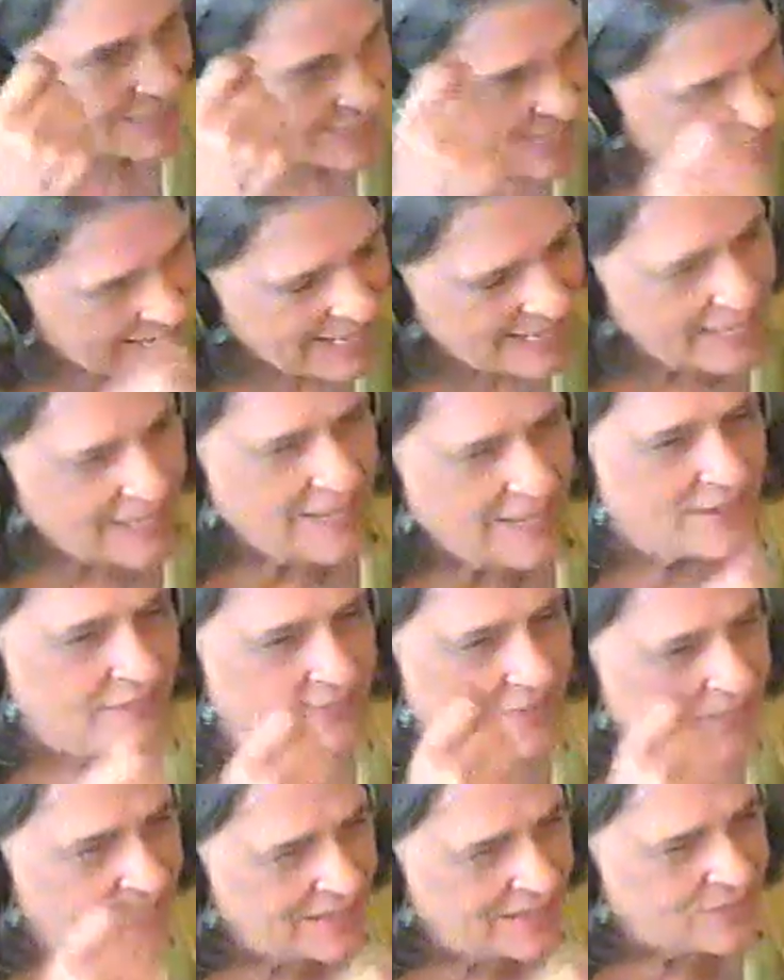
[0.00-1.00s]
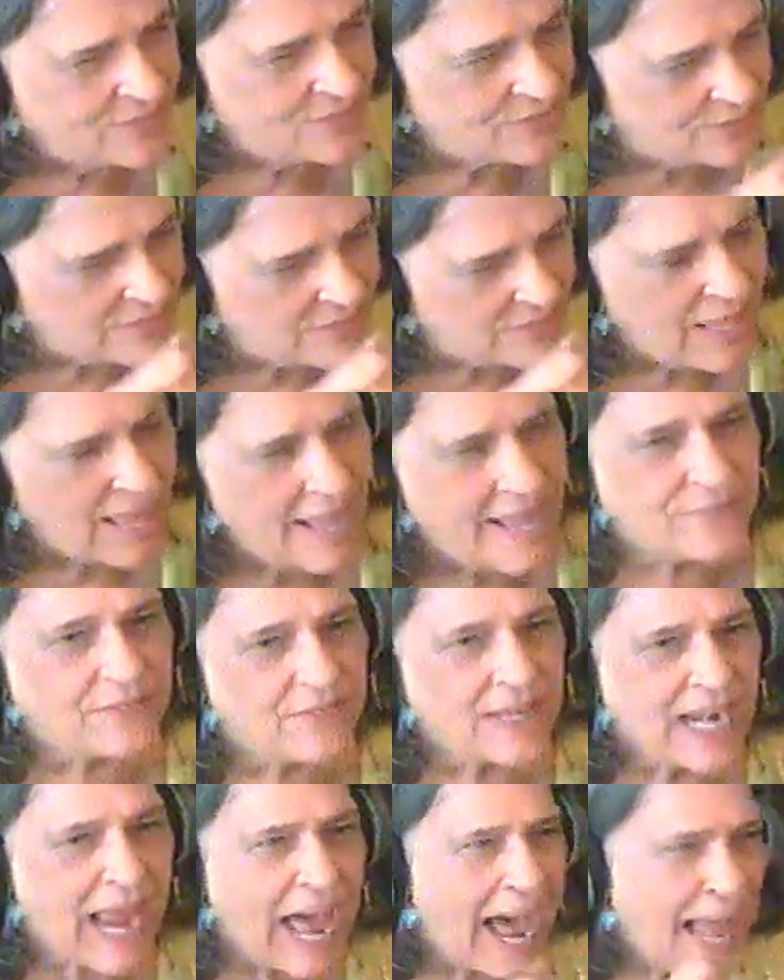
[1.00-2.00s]
day of his
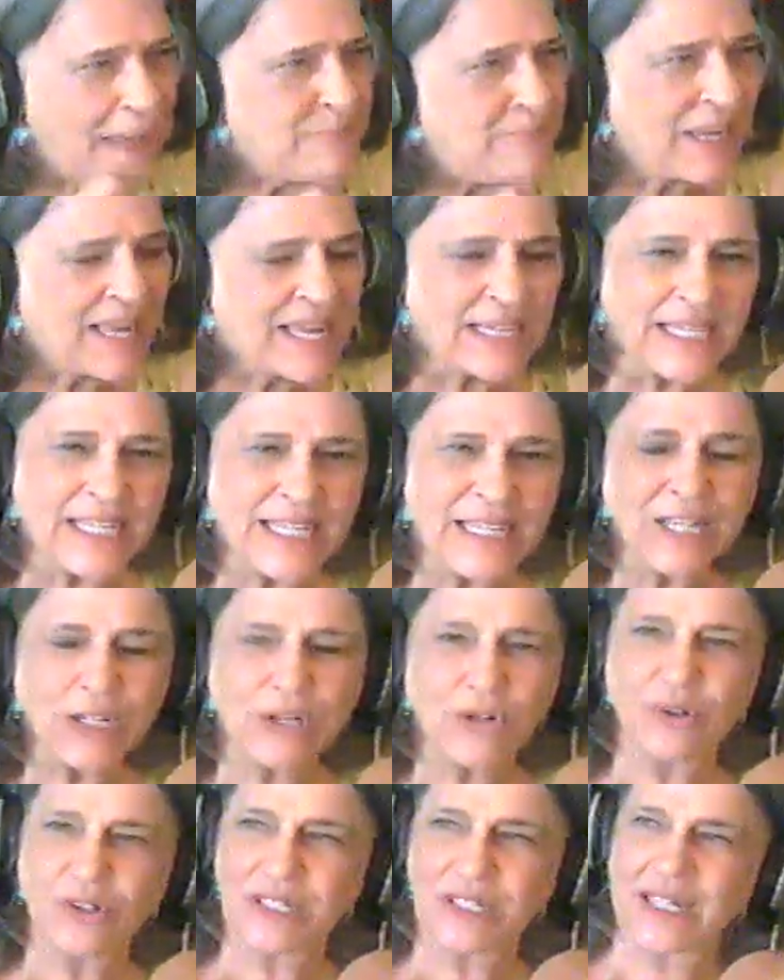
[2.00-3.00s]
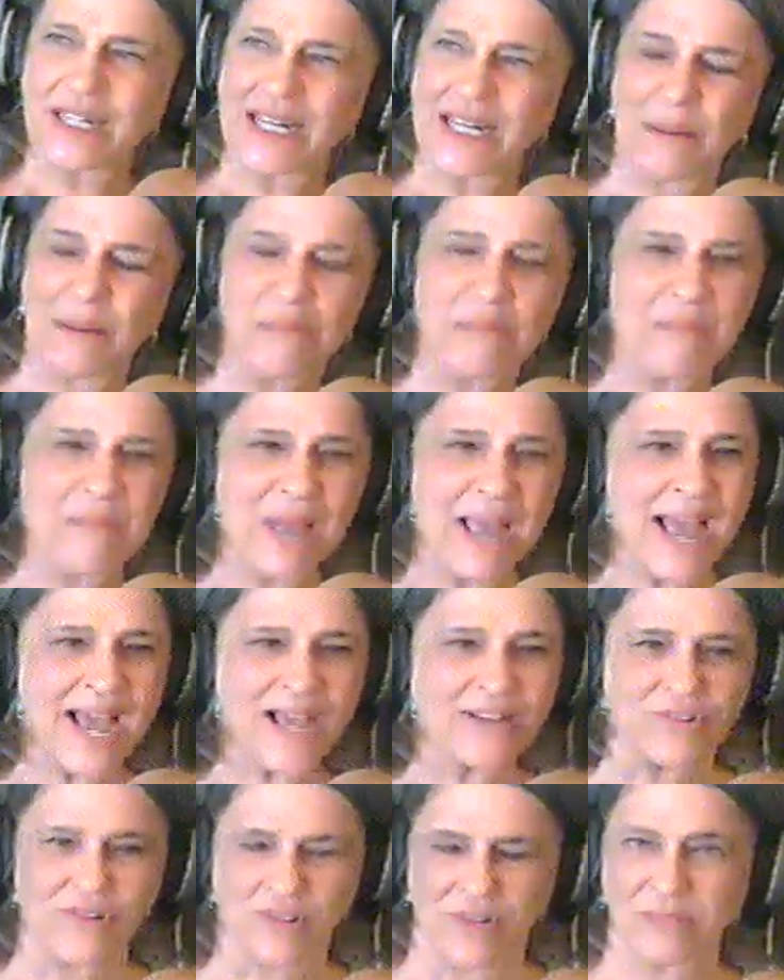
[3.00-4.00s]
life, and I bet he couldn't
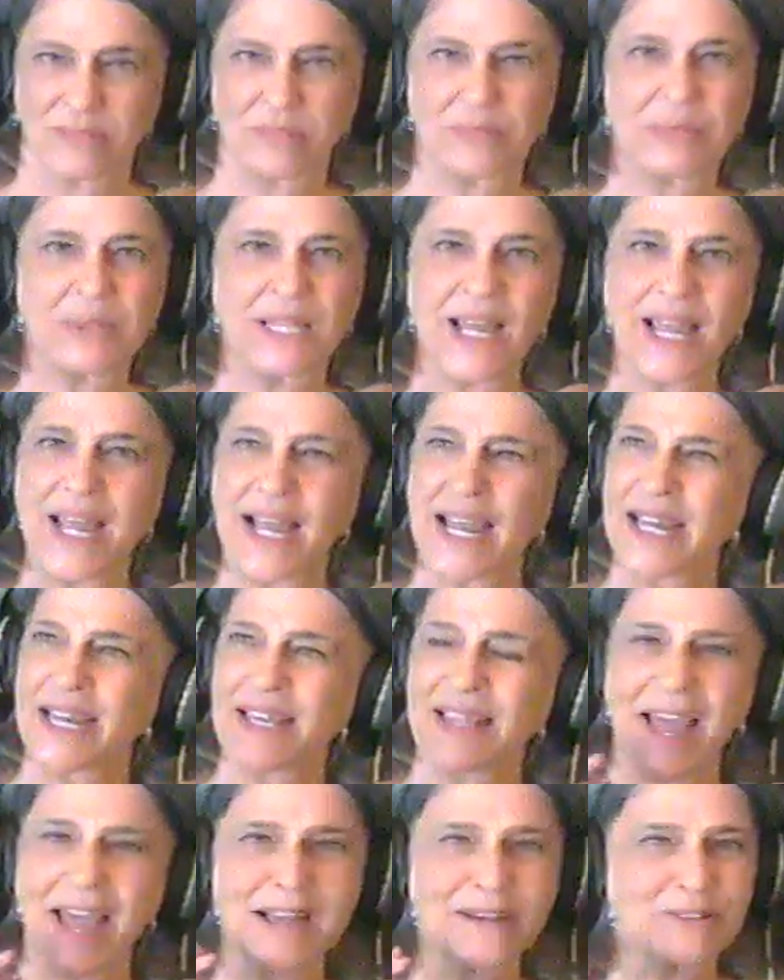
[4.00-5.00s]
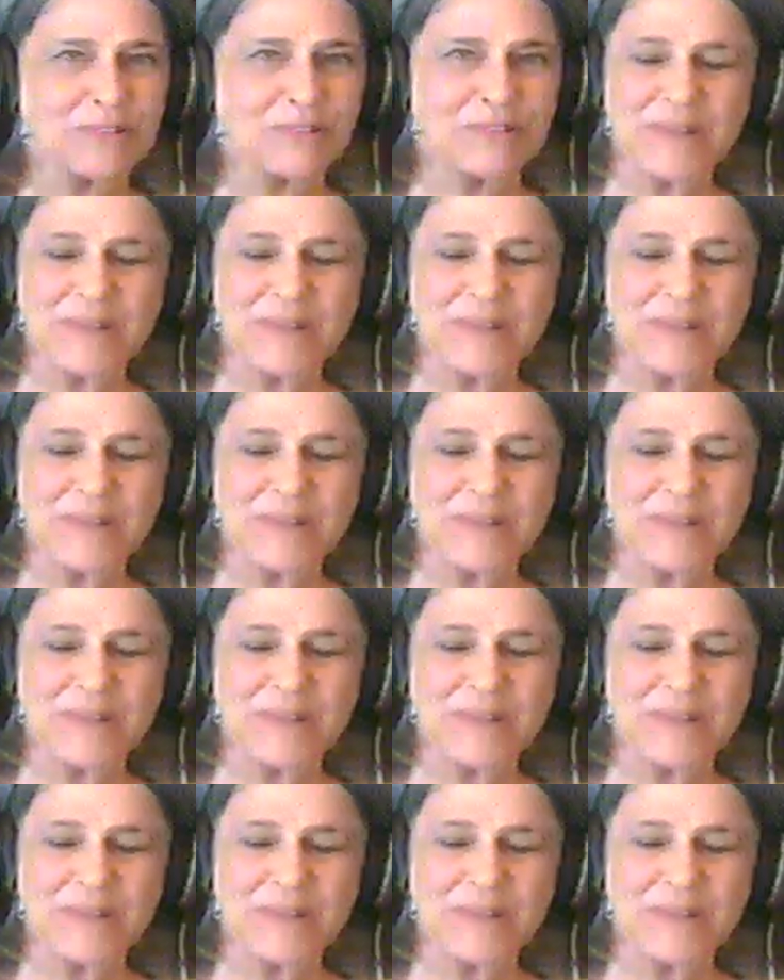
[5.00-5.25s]
imagine playing that